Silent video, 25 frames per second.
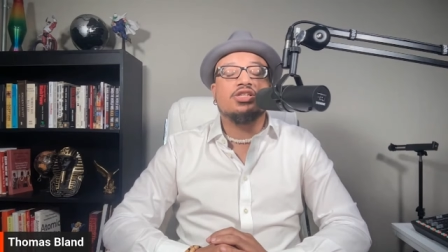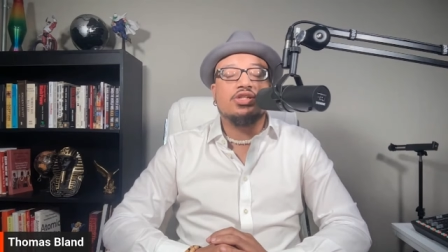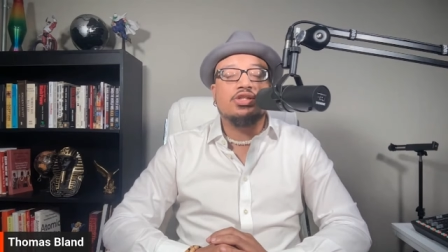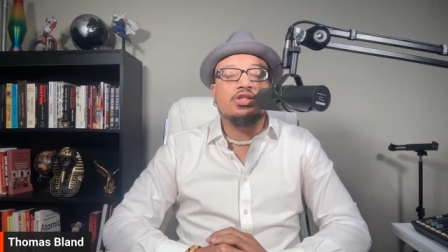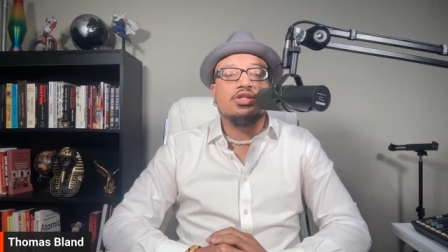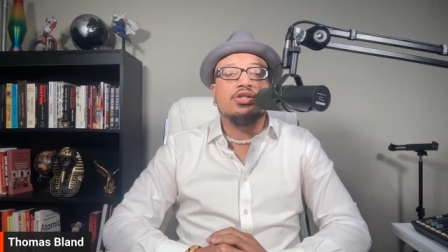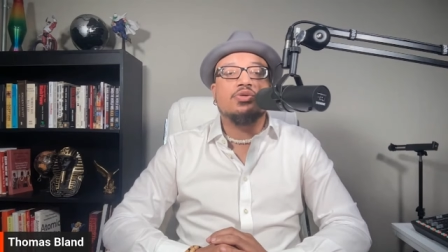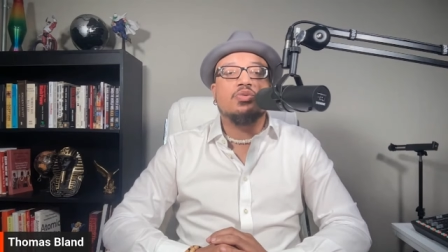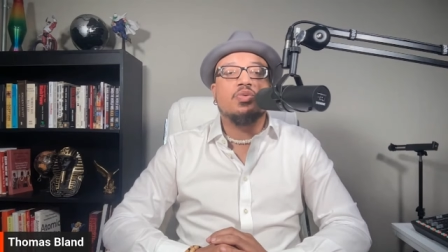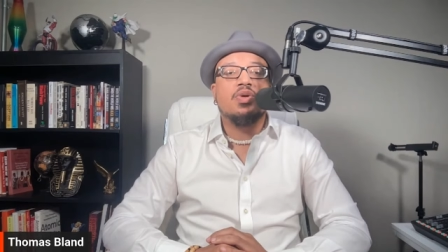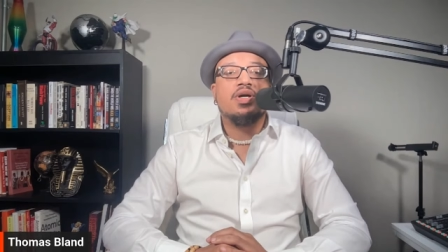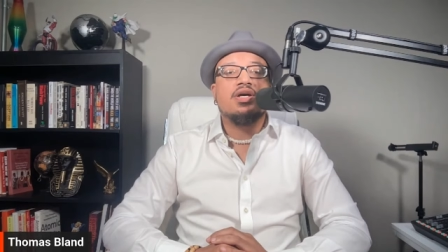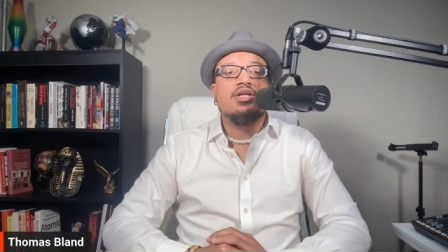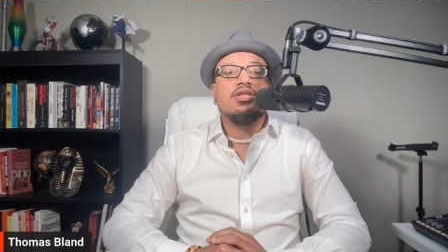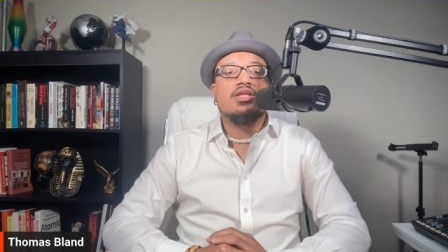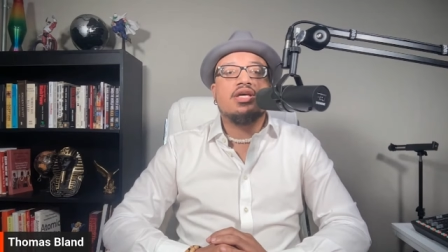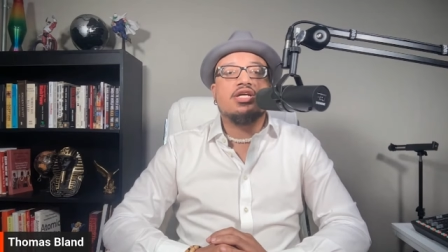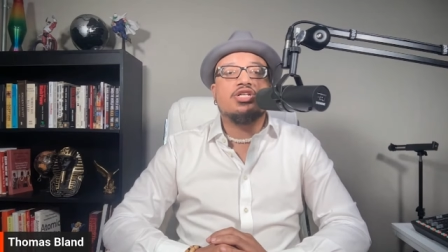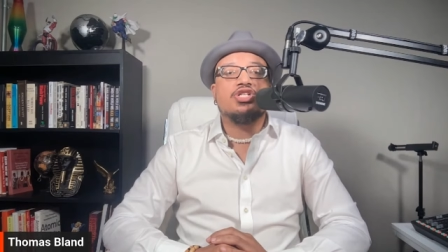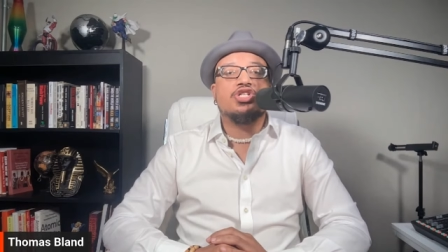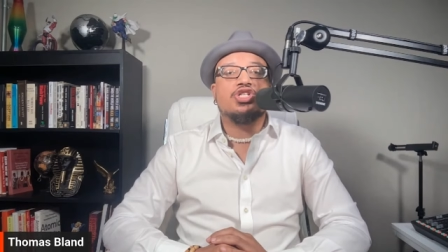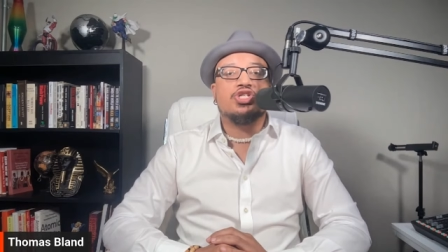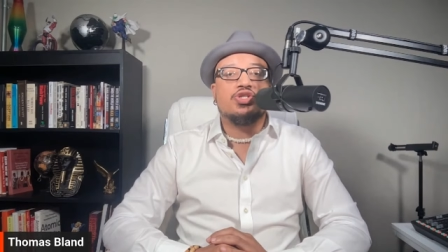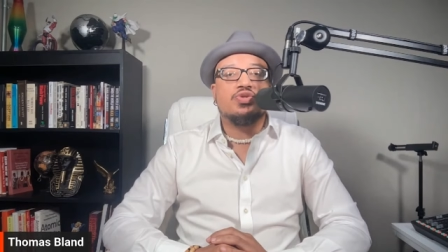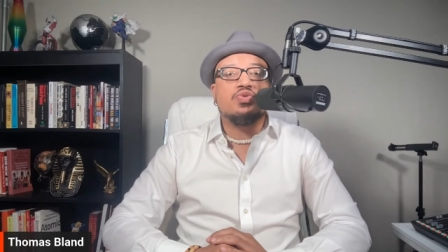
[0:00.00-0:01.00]
you
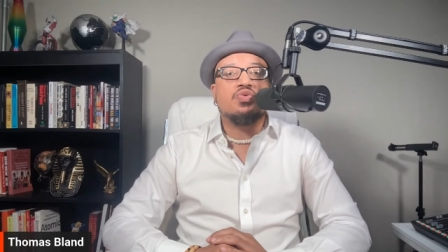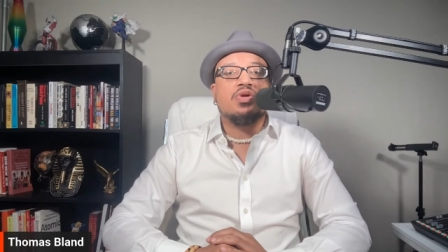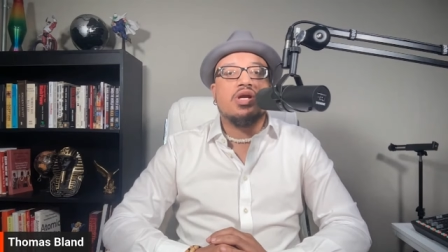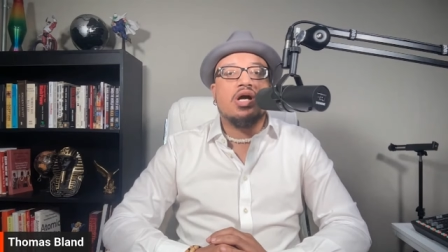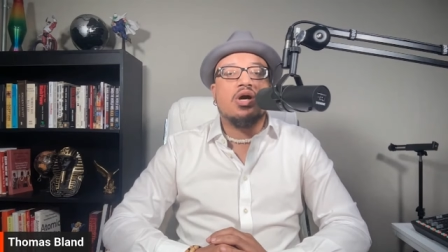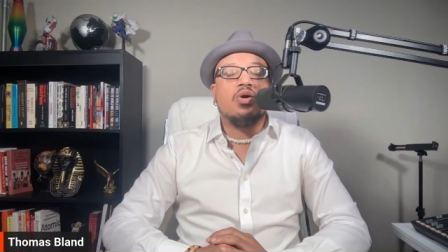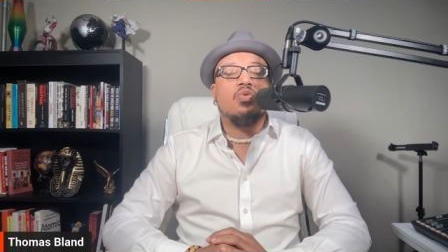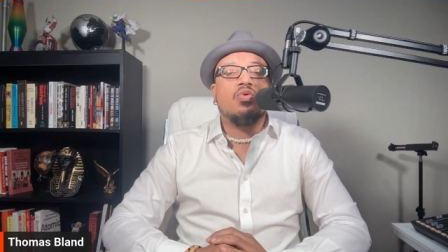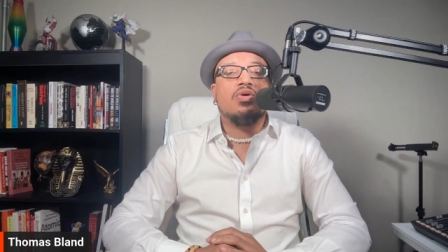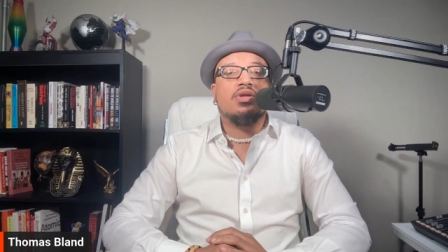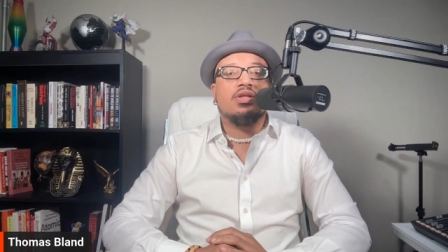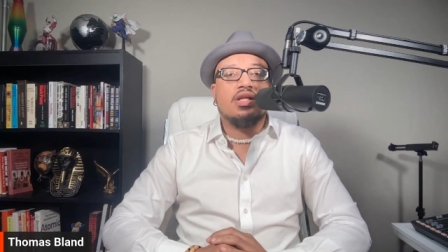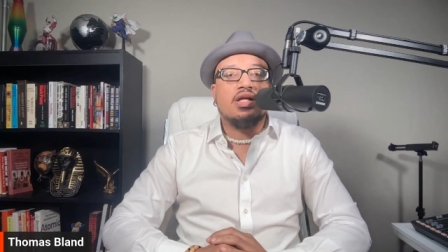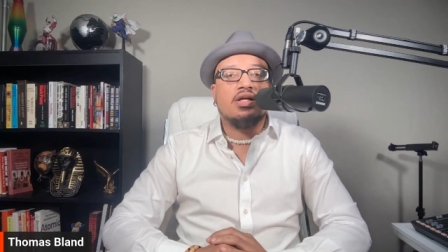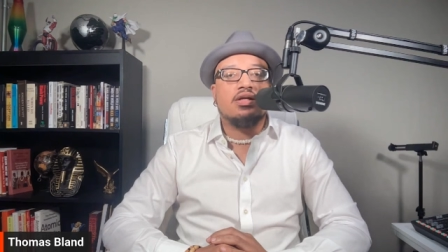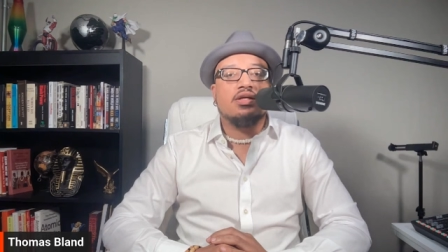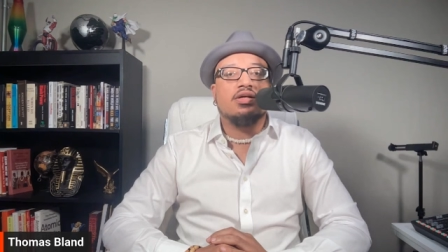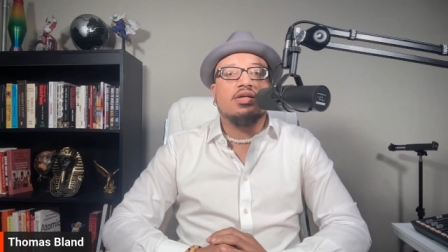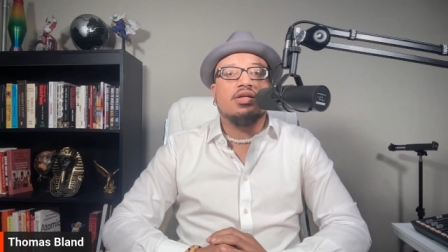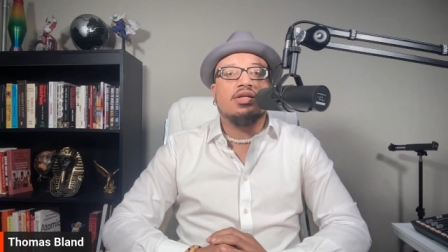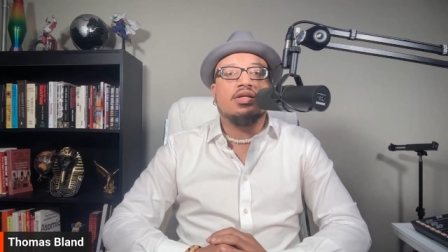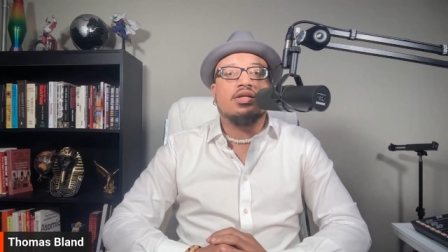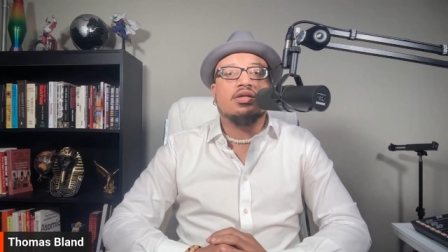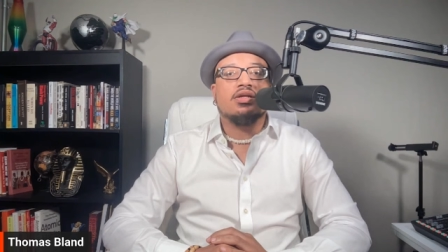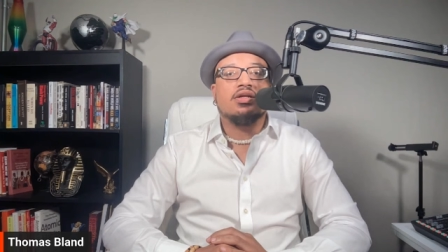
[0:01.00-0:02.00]
that you don't
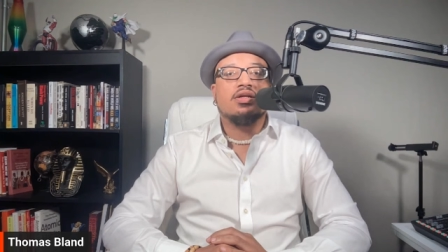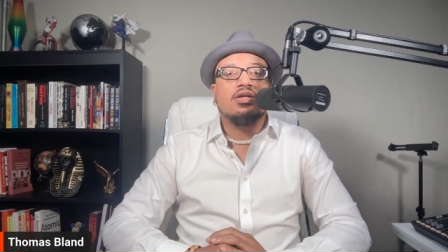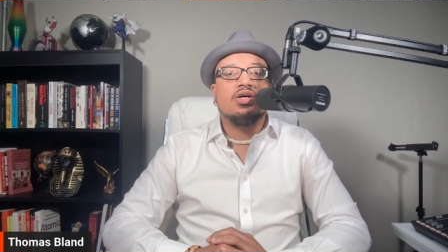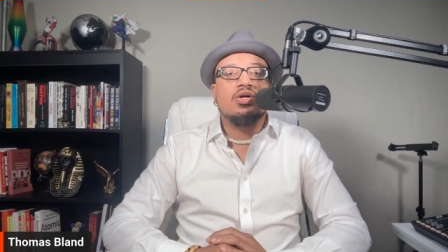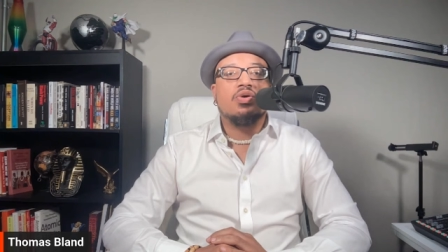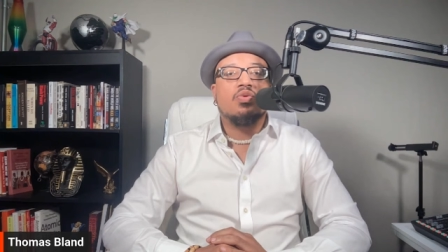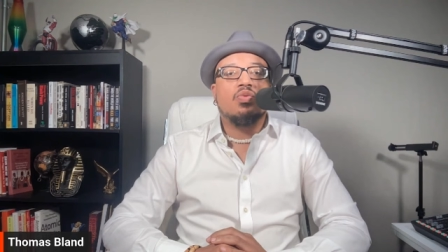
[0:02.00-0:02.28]
like,